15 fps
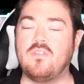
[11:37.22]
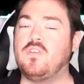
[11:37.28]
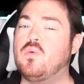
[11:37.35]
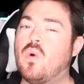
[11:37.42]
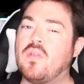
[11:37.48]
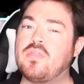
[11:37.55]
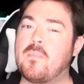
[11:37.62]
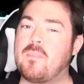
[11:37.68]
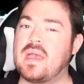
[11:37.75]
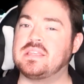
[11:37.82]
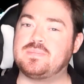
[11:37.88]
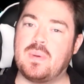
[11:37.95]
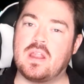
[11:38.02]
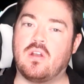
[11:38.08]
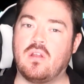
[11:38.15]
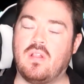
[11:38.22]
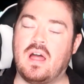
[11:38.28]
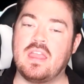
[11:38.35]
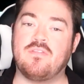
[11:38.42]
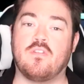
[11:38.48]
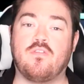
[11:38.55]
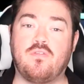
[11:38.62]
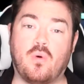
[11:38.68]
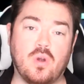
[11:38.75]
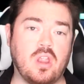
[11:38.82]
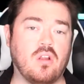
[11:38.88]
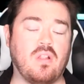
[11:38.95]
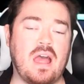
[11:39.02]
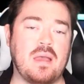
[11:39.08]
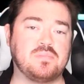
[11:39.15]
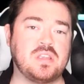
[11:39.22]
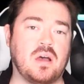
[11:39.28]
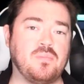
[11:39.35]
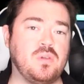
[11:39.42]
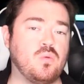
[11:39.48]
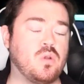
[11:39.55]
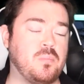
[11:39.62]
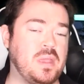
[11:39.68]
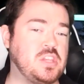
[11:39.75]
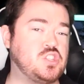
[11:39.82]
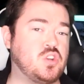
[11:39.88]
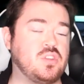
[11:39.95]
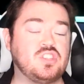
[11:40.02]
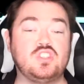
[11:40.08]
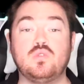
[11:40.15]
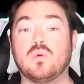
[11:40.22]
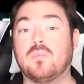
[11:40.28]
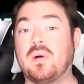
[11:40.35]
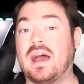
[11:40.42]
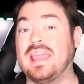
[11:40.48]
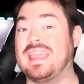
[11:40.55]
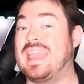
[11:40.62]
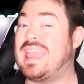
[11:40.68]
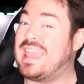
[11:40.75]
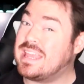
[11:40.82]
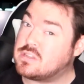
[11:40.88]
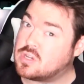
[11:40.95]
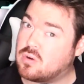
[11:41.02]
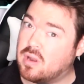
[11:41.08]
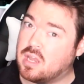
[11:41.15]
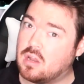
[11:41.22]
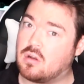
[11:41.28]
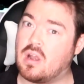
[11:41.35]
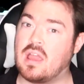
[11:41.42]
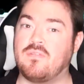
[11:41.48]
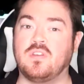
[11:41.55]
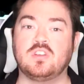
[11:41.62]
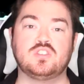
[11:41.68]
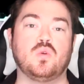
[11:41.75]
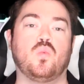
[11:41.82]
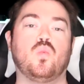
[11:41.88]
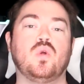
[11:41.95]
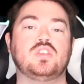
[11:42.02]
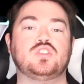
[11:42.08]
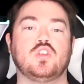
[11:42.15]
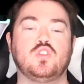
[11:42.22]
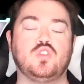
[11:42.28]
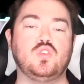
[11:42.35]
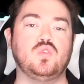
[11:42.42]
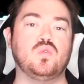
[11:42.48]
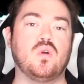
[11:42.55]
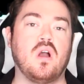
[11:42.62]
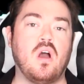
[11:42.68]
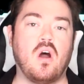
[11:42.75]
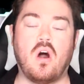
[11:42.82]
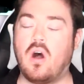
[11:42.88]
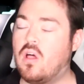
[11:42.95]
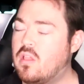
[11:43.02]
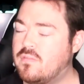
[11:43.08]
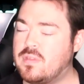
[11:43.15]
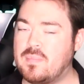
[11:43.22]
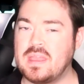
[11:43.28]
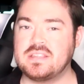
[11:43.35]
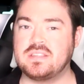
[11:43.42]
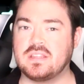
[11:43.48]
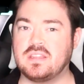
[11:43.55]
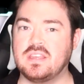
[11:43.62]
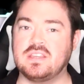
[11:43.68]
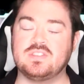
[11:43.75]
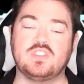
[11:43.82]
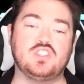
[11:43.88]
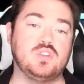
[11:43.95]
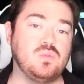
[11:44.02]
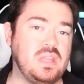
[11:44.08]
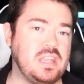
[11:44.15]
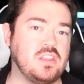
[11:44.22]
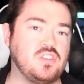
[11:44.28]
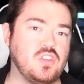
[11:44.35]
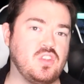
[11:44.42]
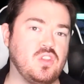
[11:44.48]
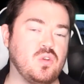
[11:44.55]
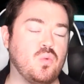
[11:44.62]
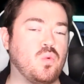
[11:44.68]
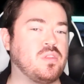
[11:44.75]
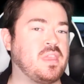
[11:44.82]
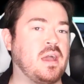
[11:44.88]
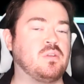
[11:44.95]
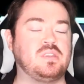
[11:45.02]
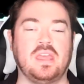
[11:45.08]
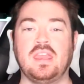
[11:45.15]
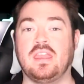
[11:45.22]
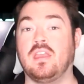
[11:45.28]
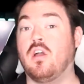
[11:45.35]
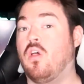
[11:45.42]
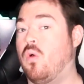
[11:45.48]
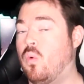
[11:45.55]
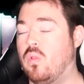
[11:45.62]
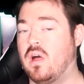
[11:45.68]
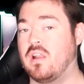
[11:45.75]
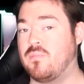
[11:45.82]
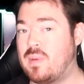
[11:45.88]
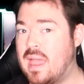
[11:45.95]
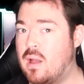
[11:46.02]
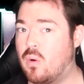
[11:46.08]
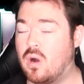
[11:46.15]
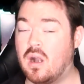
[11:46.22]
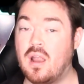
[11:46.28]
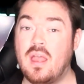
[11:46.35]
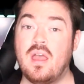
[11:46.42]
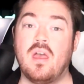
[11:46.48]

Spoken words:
If you want the best battery life for your laptop, you want to make sure that you are buying integrated graphics, which do all of the basic things that you needed to do without taking a whole lot of power.